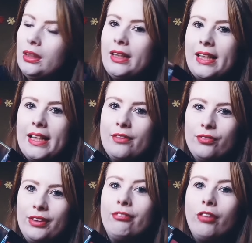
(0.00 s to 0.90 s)

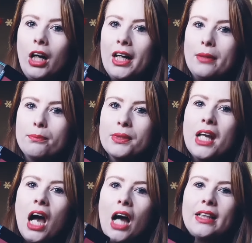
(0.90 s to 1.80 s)
evening vibes.
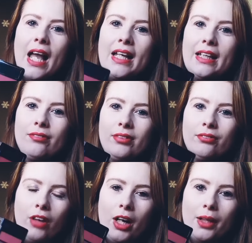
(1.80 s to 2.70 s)
I get
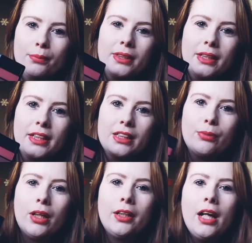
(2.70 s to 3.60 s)
evening vibes at this
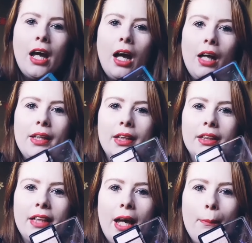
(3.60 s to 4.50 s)
one, and then I
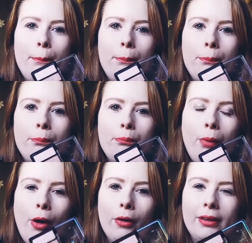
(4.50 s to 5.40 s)
get
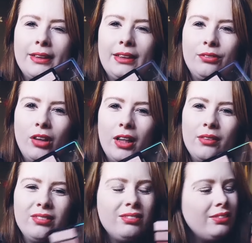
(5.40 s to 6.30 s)
party
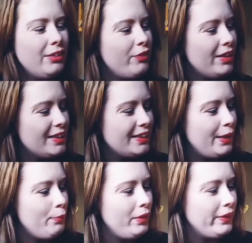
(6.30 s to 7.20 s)
vibe. They're very
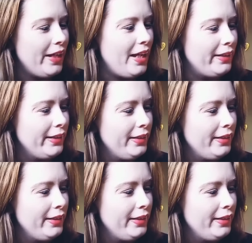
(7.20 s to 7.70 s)
similar then.